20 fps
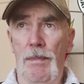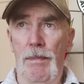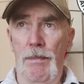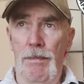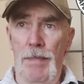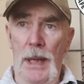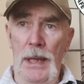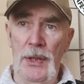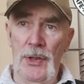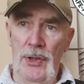
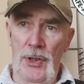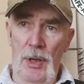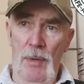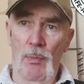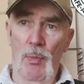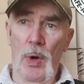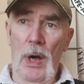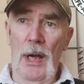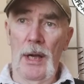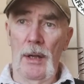based in
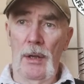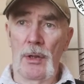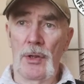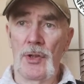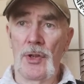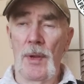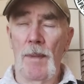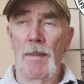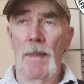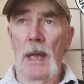
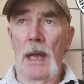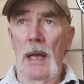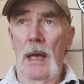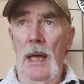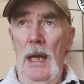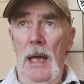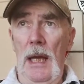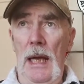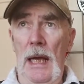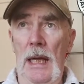Wales,
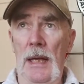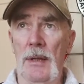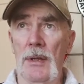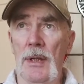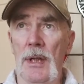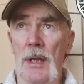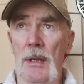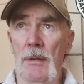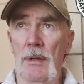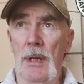and